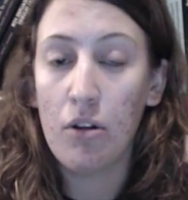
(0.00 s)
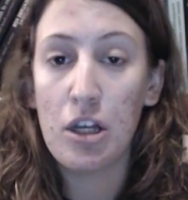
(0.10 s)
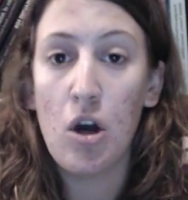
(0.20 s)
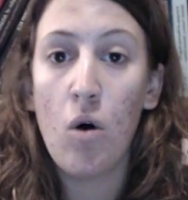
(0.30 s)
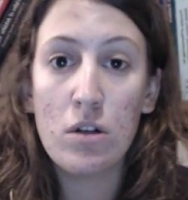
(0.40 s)

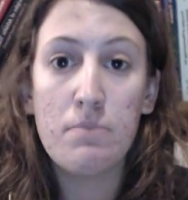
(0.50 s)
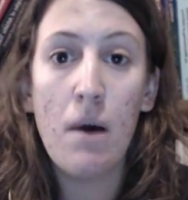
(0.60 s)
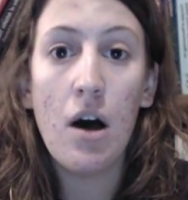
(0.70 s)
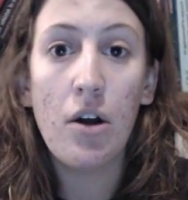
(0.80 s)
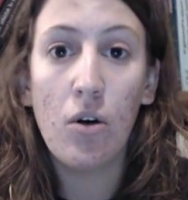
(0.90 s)
The old
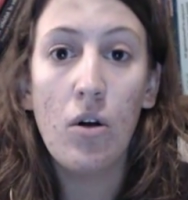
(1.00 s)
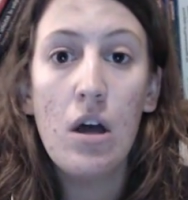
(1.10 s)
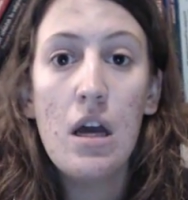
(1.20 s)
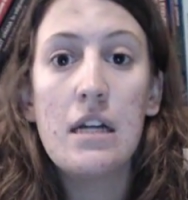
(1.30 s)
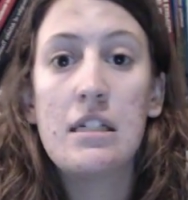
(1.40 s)
model
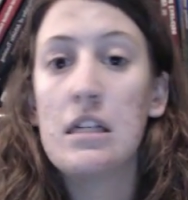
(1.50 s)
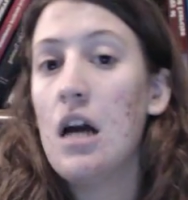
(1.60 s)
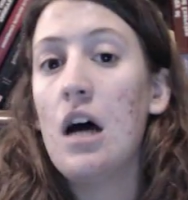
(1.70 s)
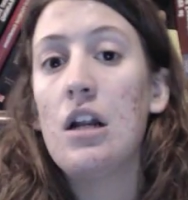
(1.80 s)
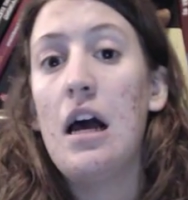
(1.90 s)

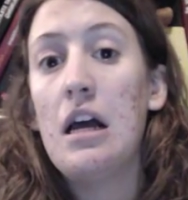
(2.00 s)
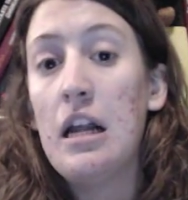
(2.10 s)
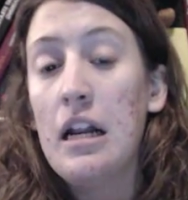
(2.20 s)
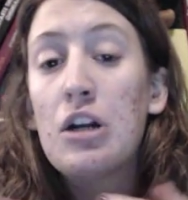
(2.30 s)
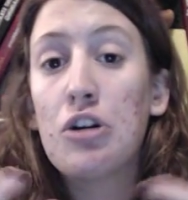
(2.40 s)

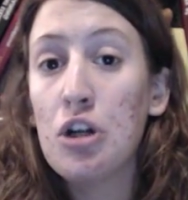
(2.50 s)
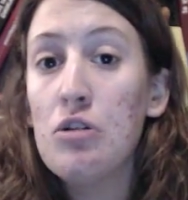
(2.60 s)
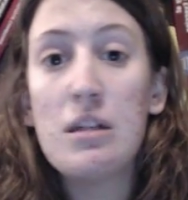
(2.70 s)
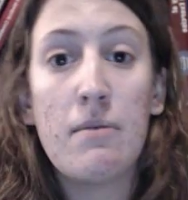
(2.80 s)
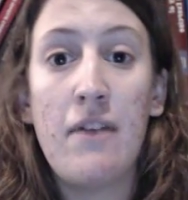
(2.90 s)
it
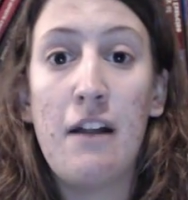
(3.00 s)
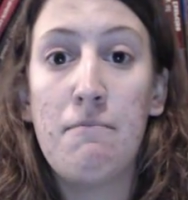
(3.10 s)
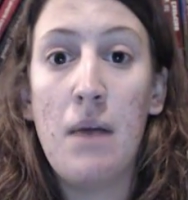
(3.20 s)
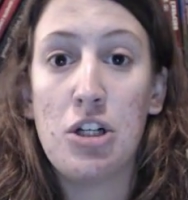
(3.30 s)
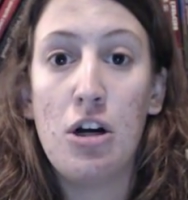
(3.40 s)
introduced a preventive
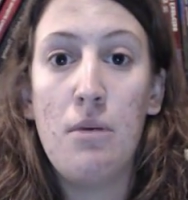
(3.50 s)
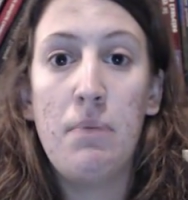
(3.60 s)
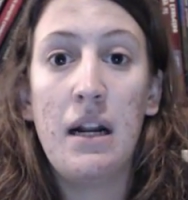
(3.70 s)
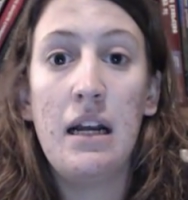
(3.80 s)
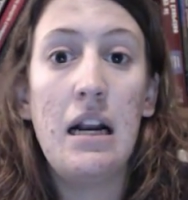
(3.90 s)
measure,
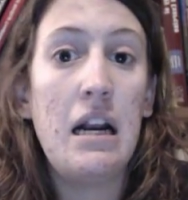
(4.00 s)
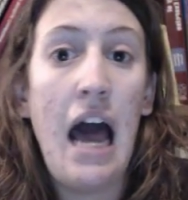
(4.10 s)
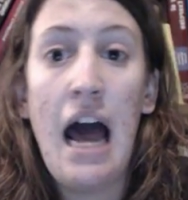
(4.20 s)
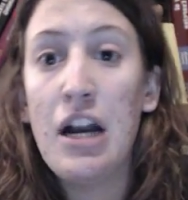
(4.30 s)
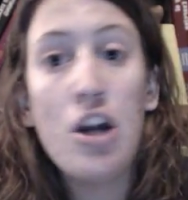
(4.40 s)
but it
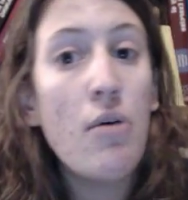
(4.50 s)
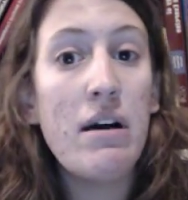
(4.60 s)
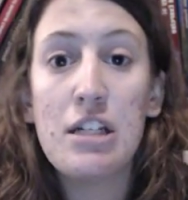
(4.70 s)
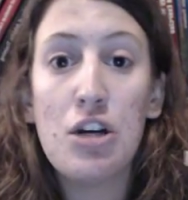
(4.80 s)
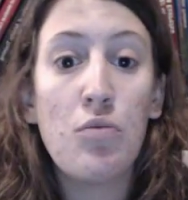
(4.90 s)
had no
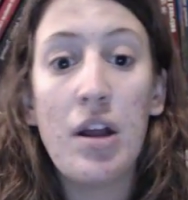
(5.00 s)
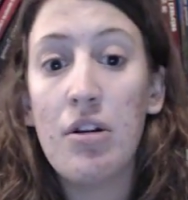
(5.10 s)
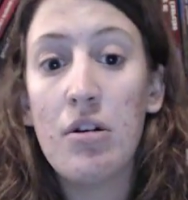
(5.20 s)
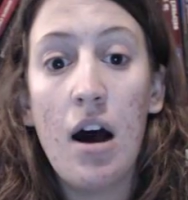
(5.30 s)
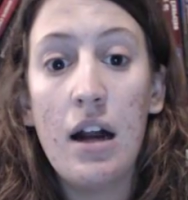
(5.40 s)
idea whether
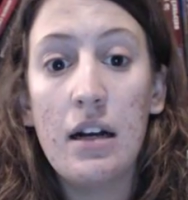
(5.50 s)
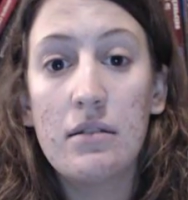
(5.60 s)
or not